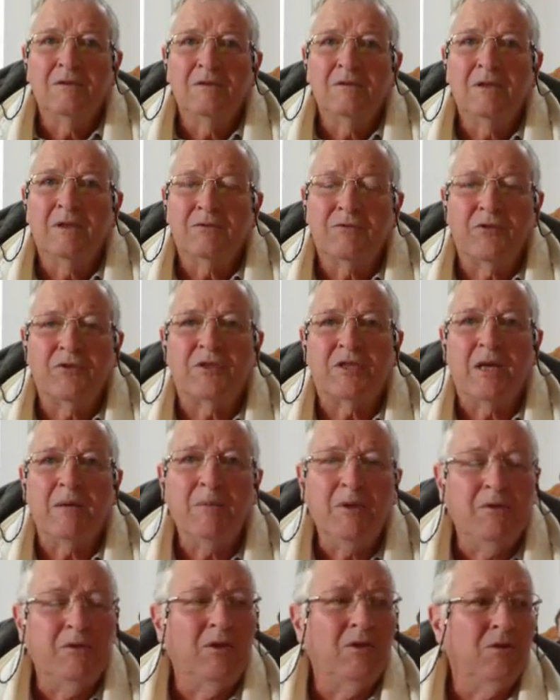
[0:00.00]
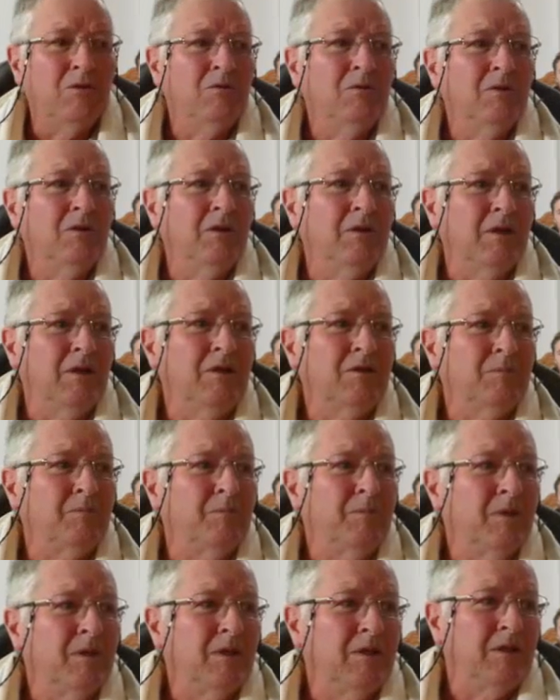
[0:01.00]
You know, for some of you, it
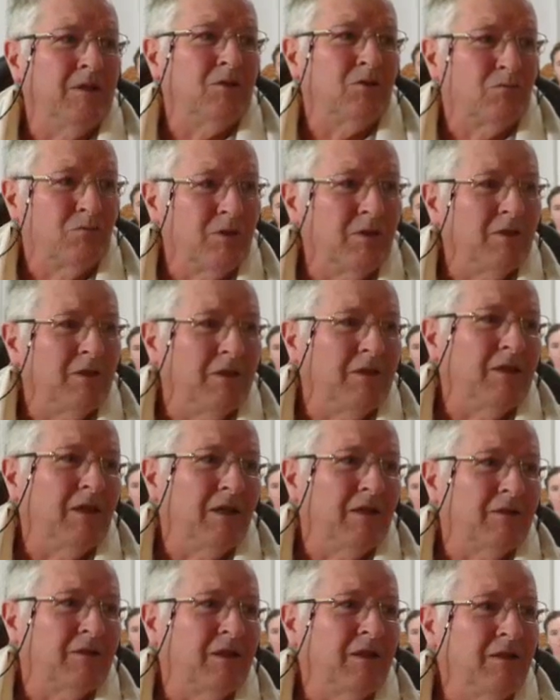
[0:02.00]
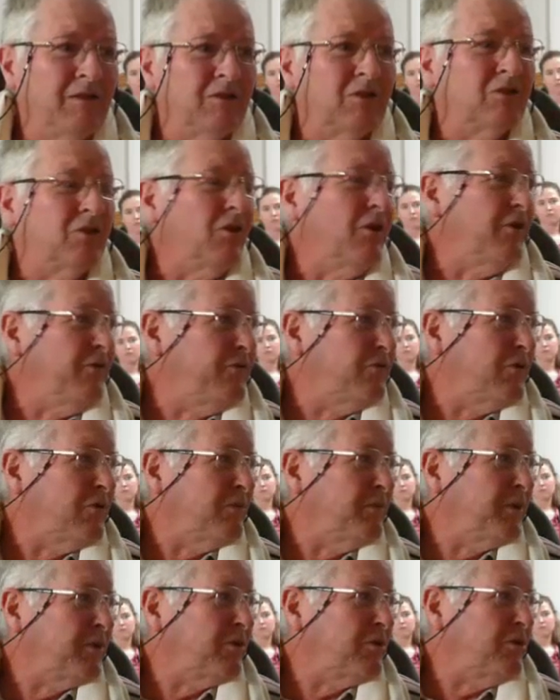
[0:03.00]
is, it is really a thing to die
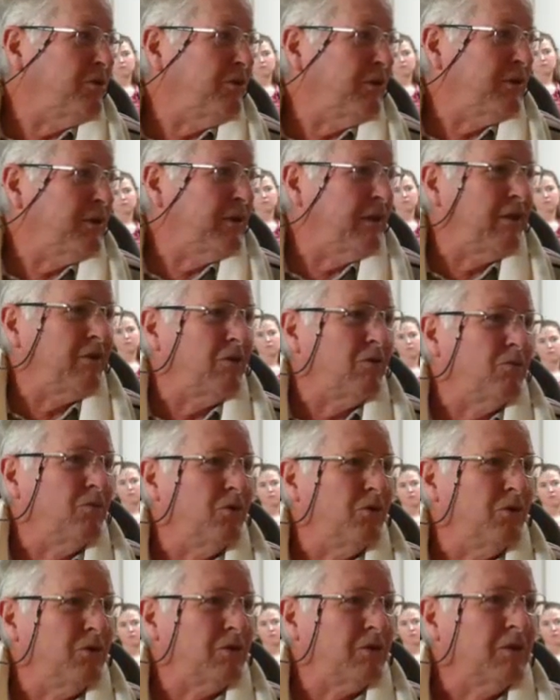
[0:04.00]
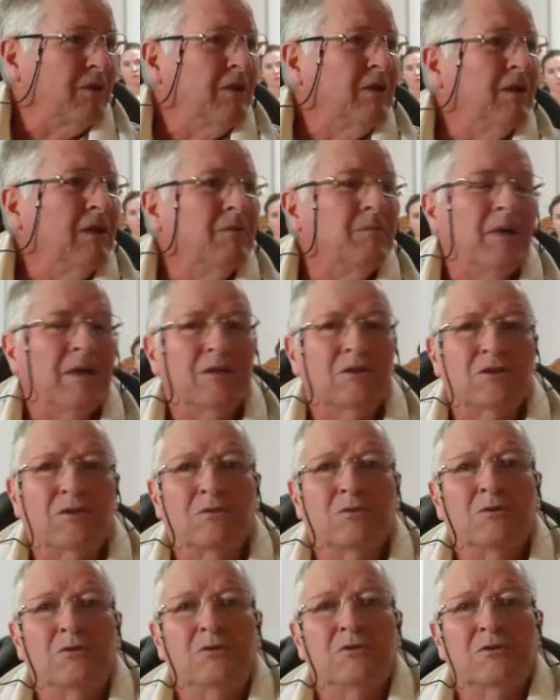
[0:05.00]
for because you had to go to work amongst
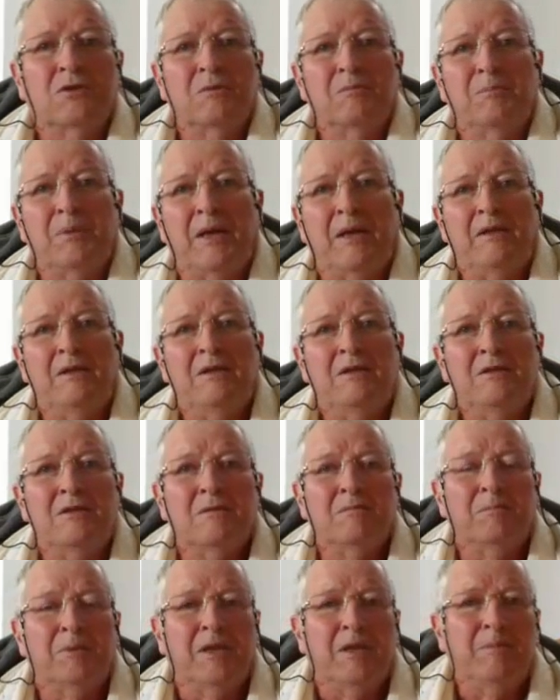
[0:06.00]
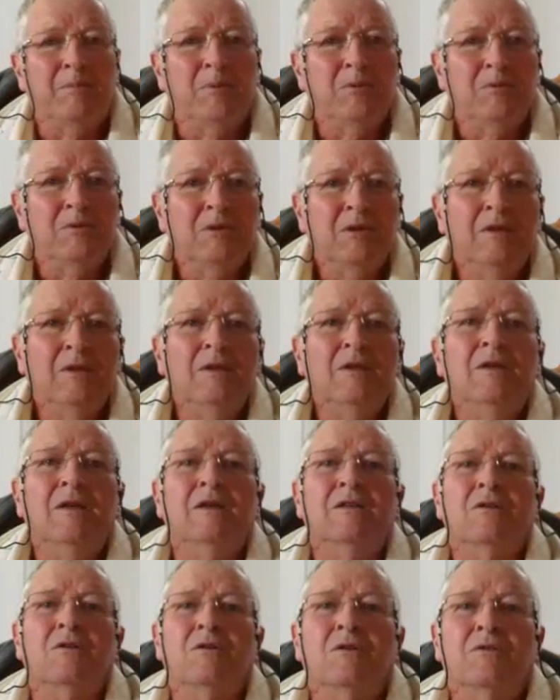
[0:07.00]
all your companions and people,
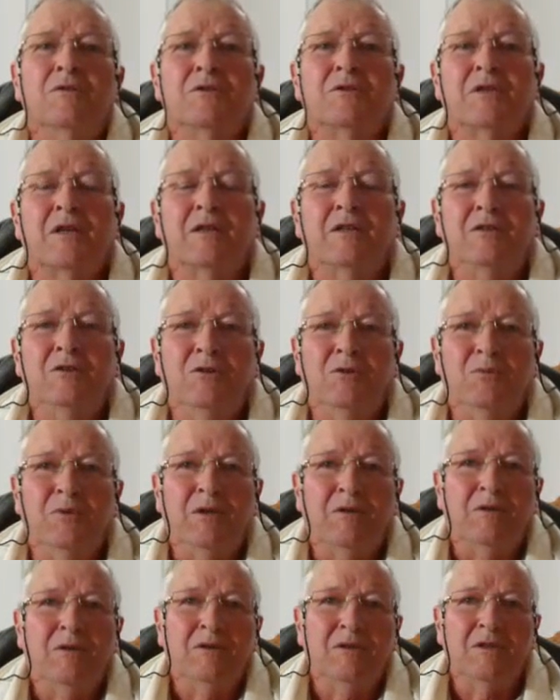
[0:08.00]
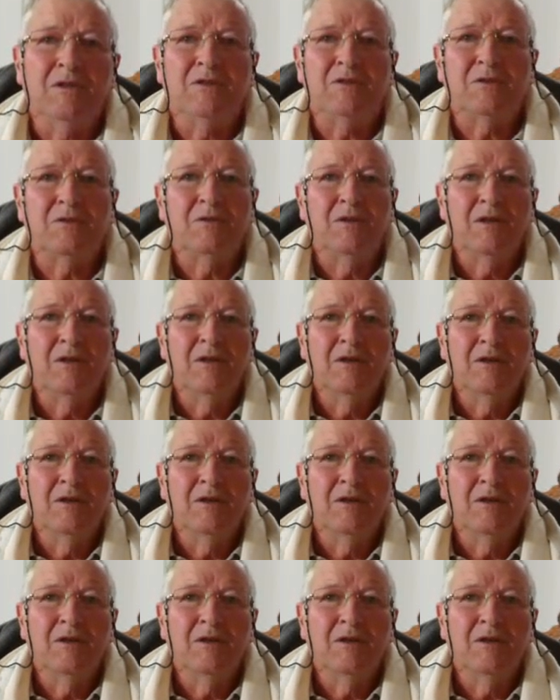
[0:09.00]
and all of a sudden you're wearing these